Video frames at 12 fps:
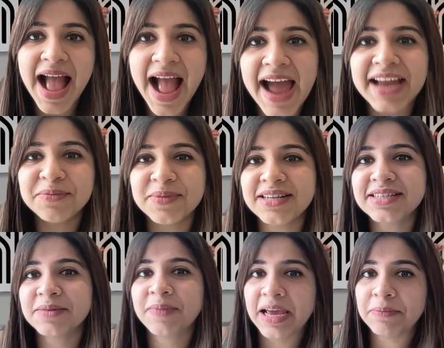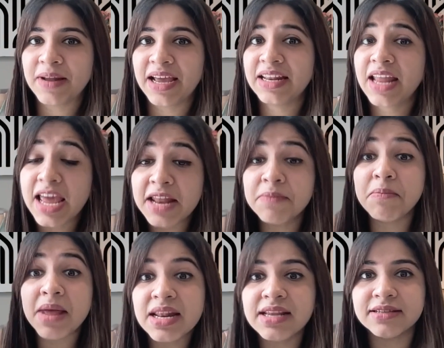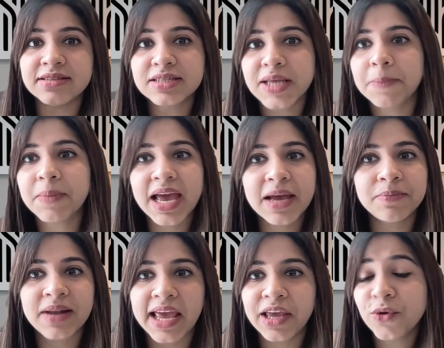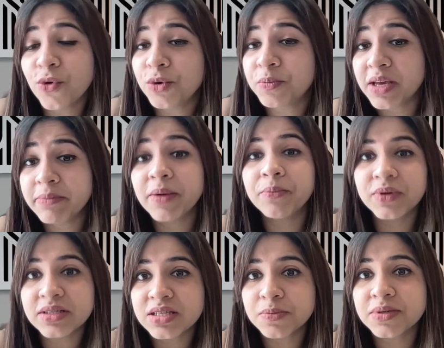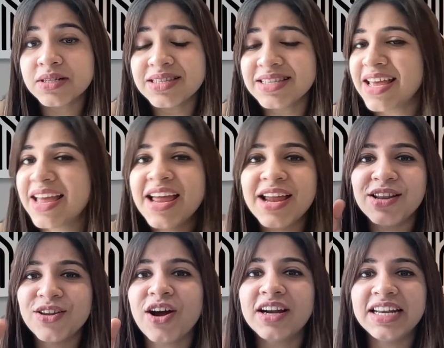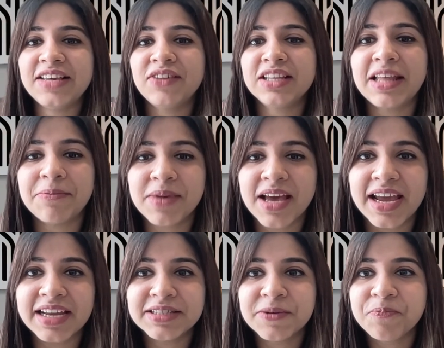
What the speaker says: and built a pipeline in millions by applying core PMM principles, not leaving them behind.